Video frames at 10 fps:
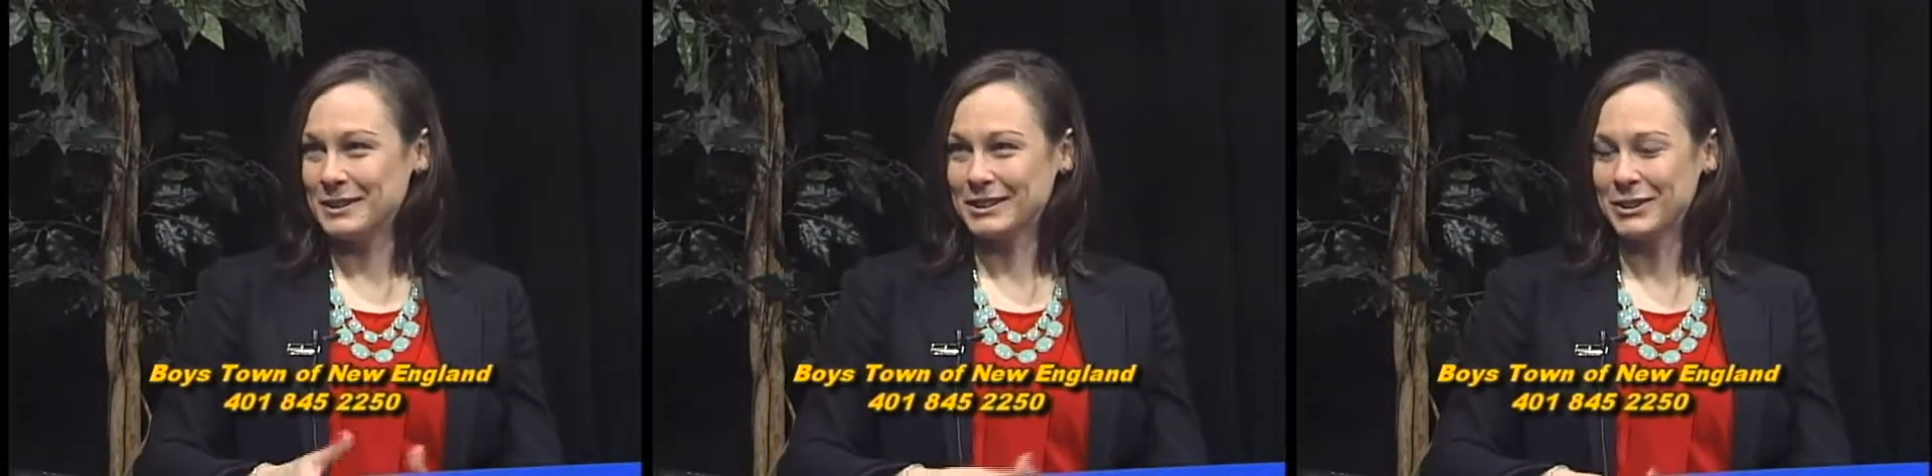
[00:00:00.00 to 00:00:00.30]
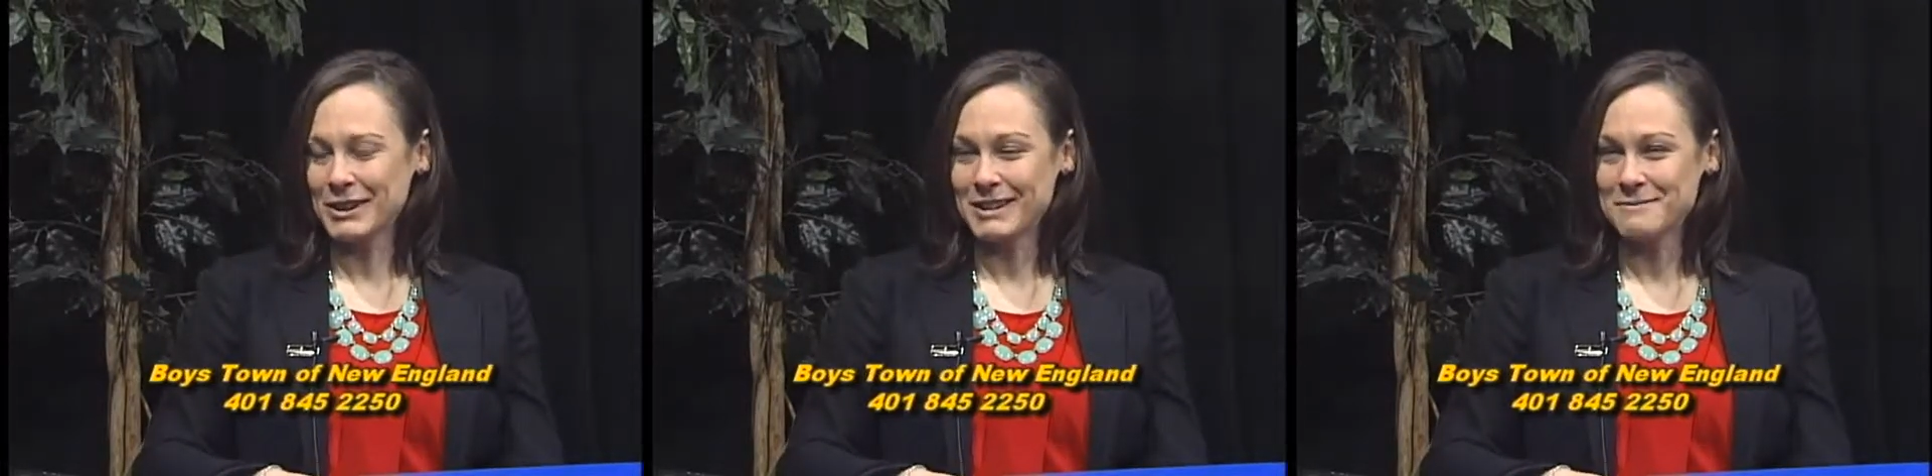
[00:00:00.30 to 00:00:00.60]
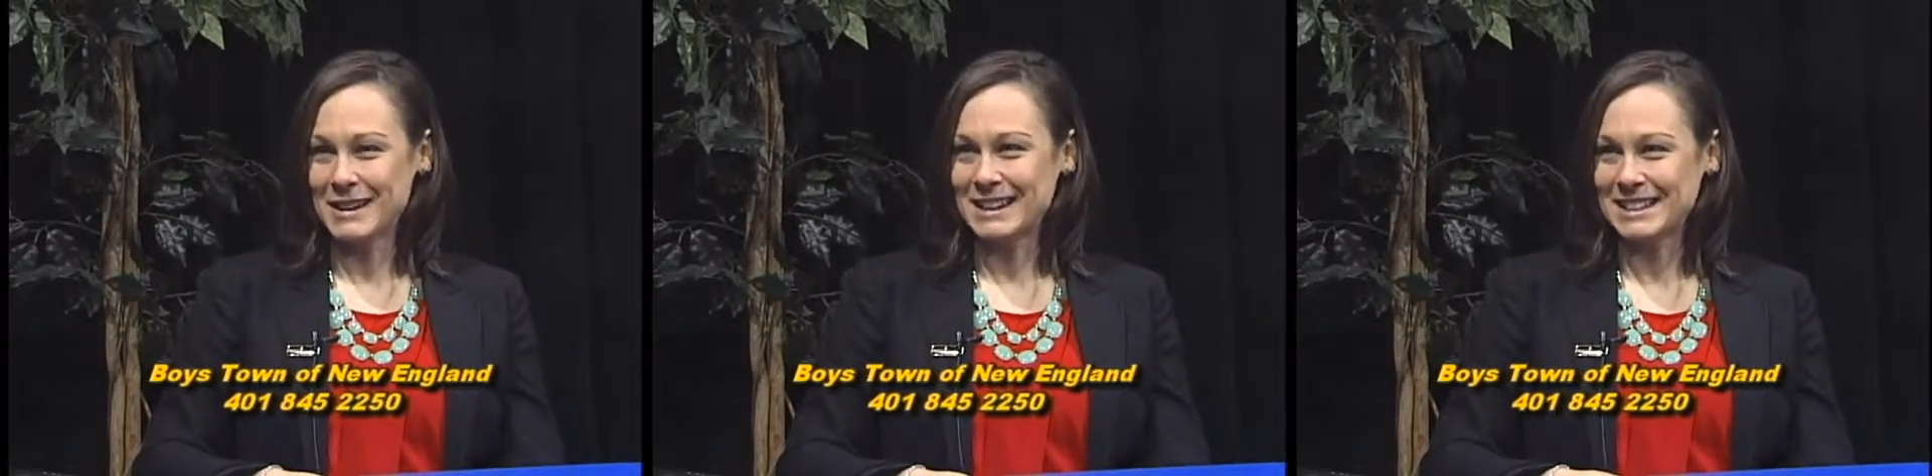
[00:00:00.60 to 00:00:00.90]
one
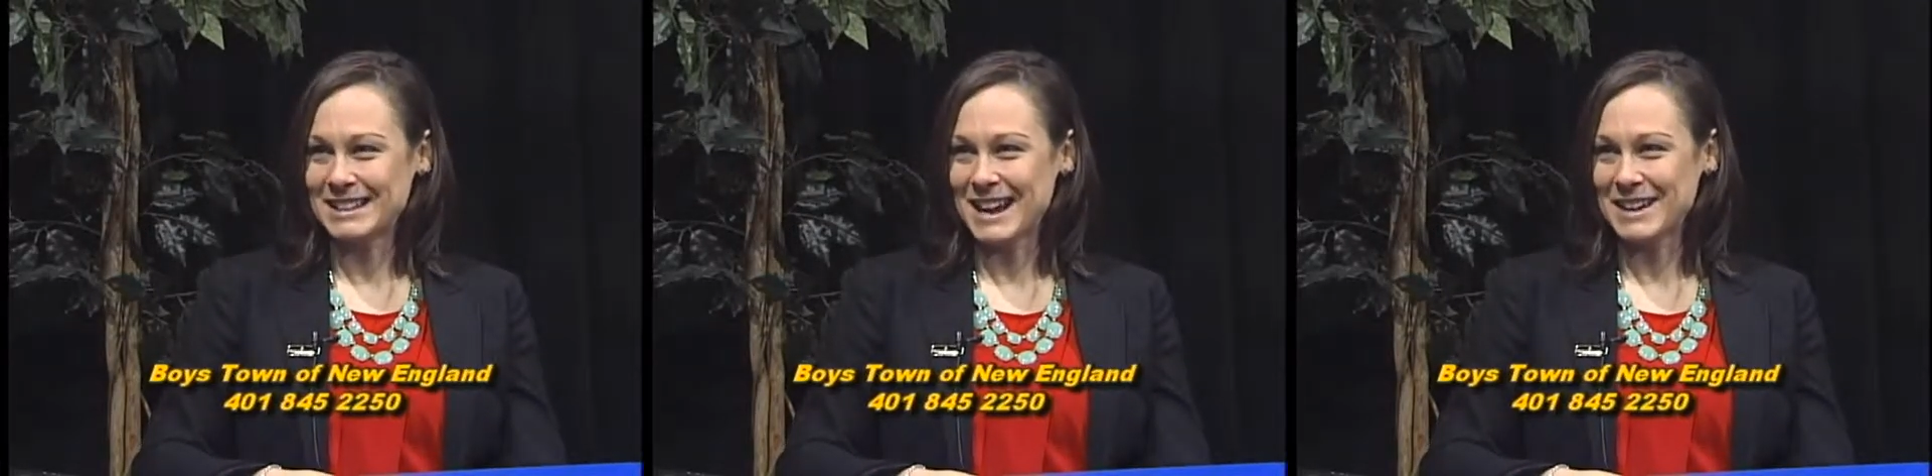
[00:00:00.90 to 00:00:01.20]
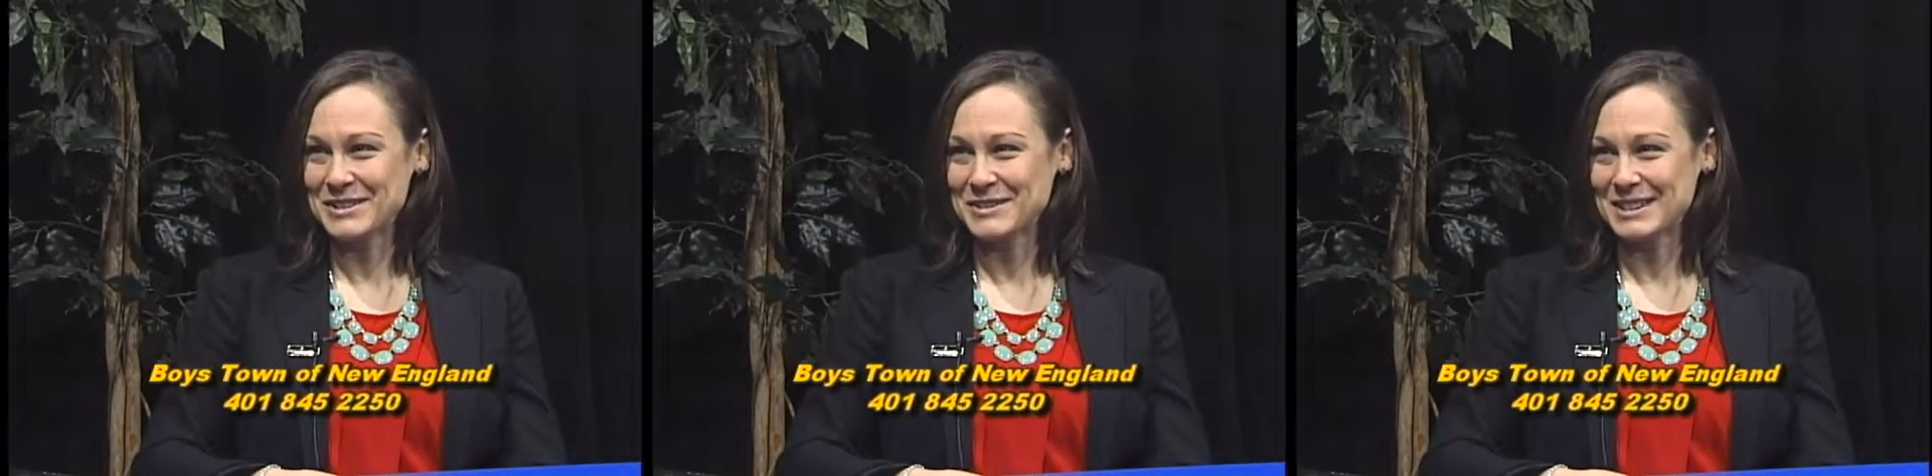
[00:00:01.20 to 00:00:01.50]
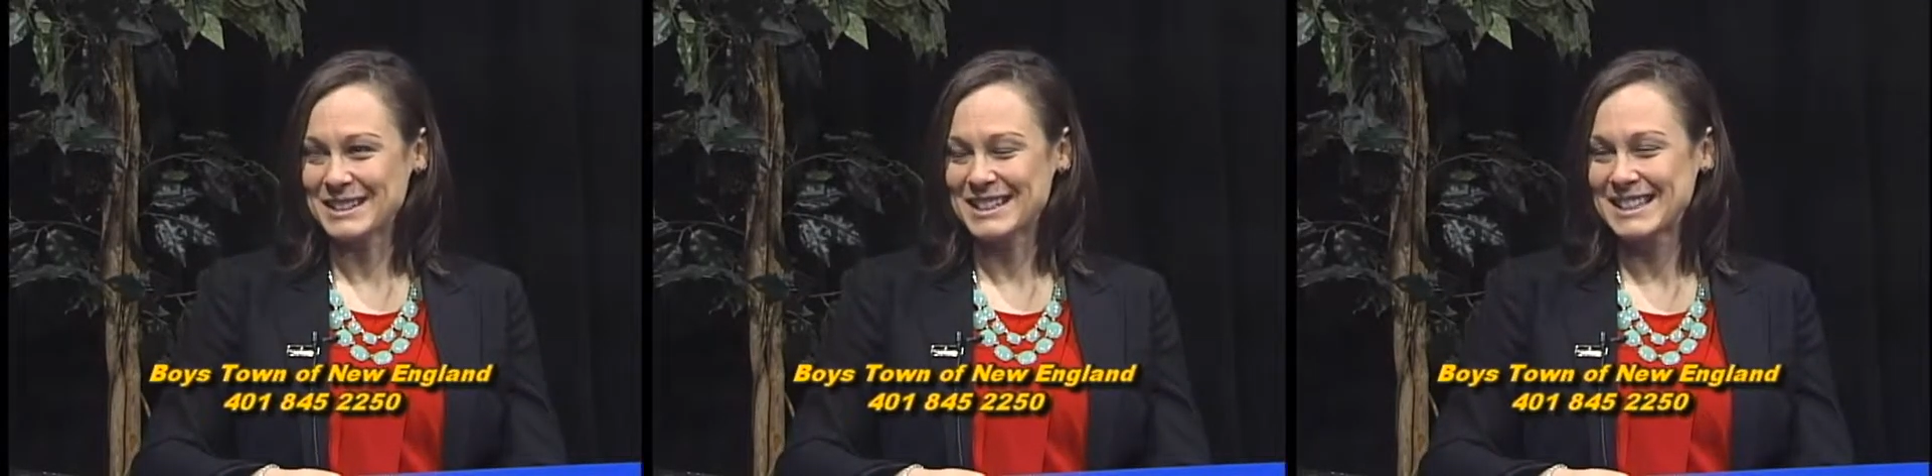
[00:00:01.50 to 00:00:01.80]
great maintenance guy who
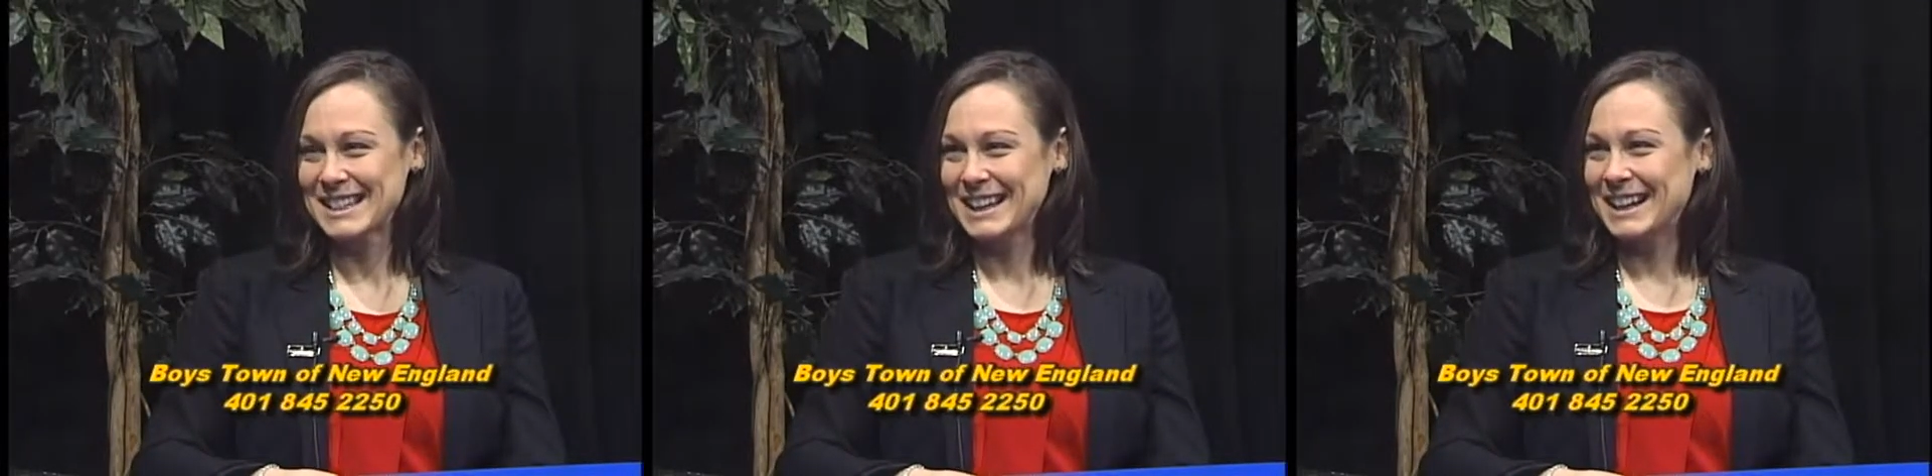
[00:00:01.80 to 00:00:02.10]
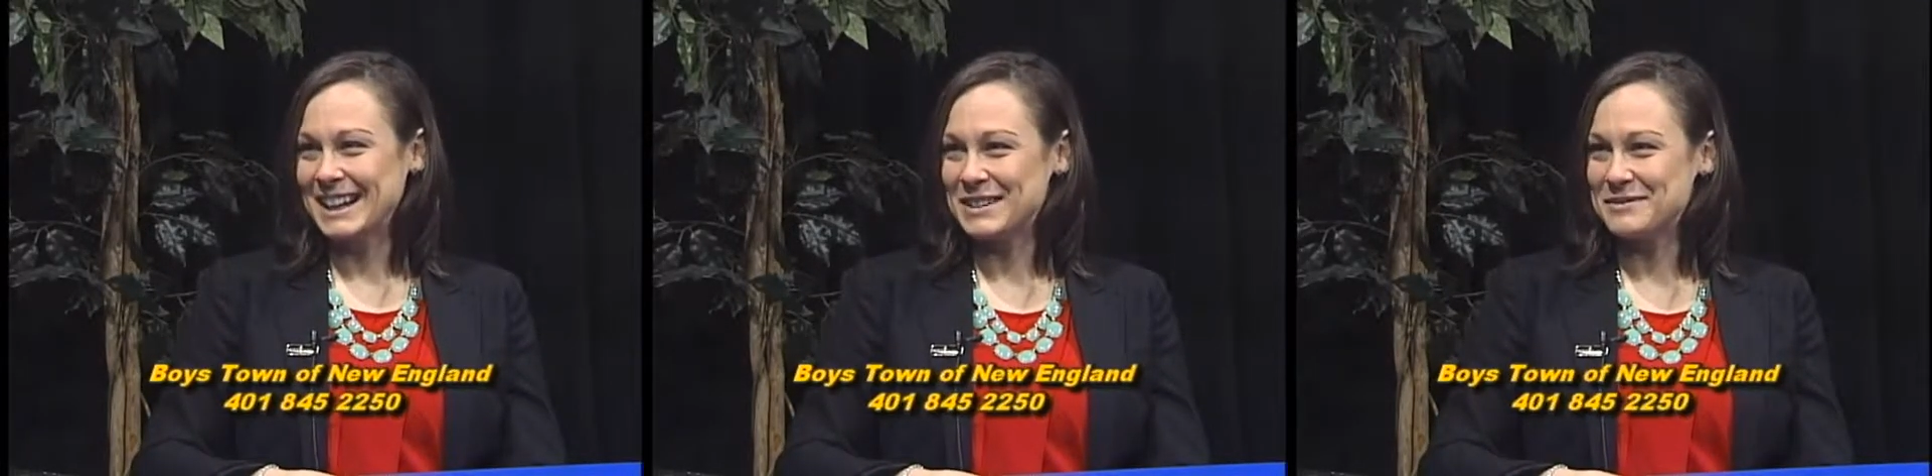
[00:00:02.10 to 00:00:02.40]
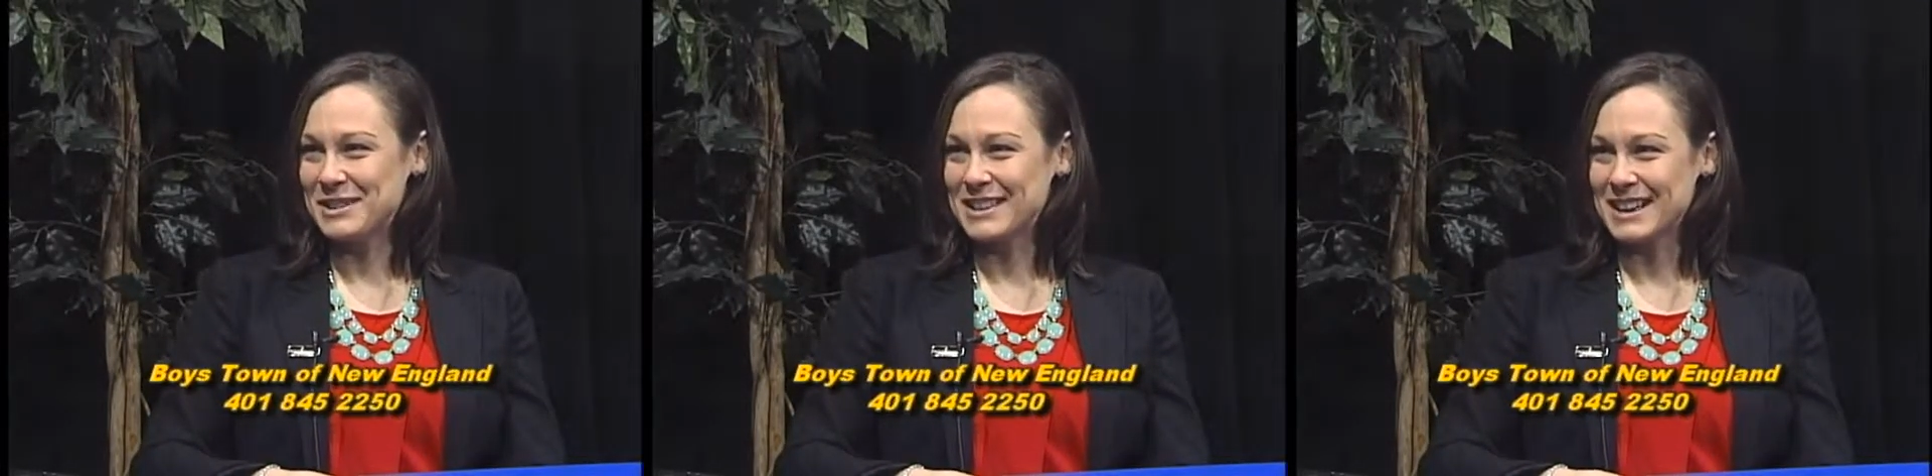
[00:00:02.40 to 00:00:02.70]
works
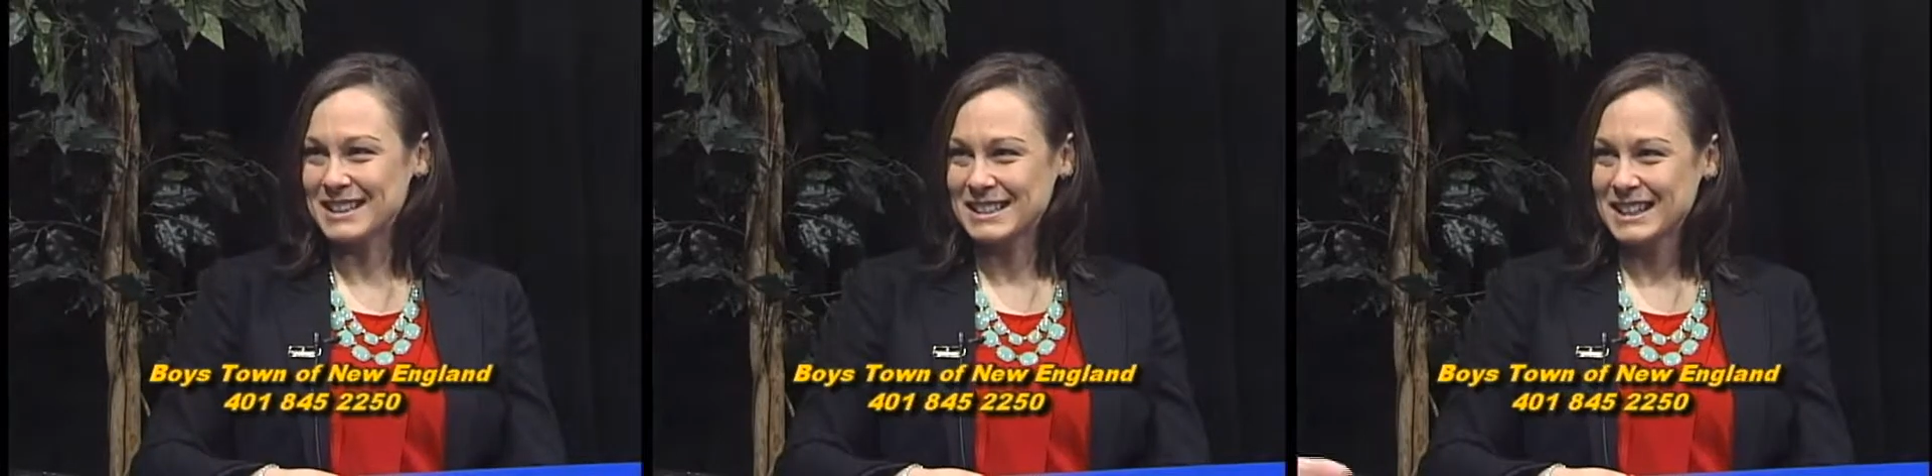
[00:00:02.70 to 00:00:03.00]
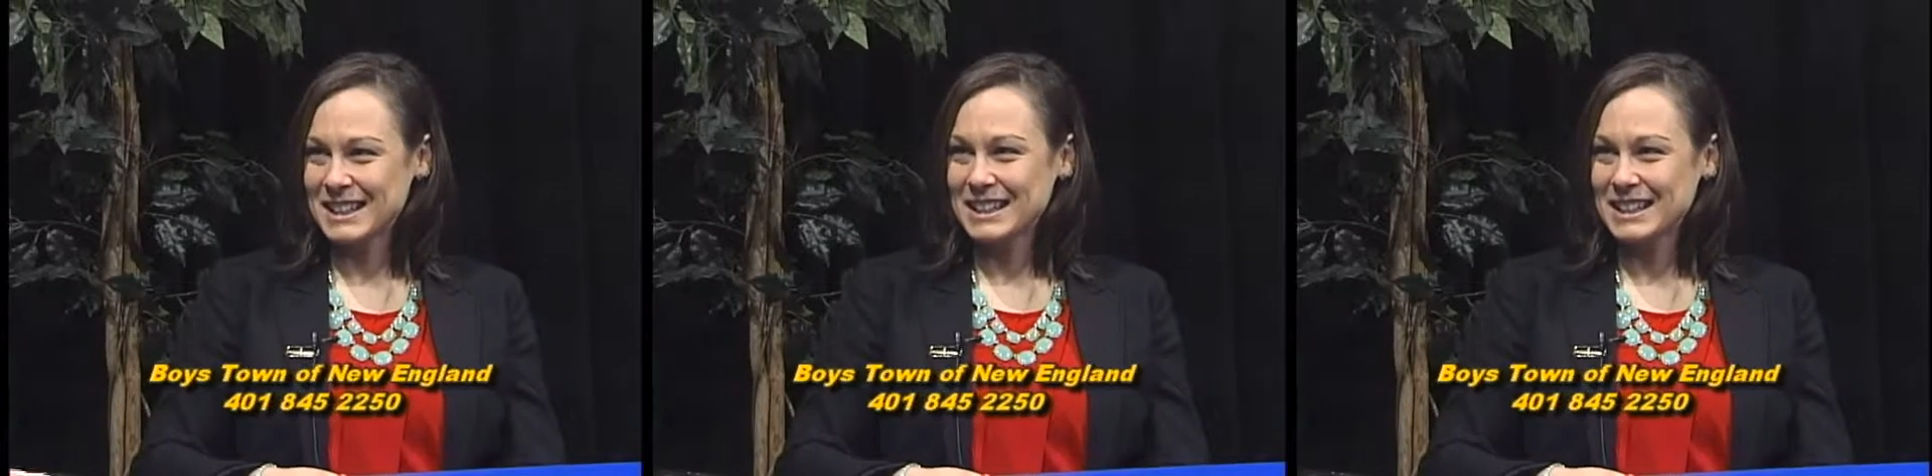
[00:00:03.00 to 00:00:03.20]
um, oh, with so you us. guys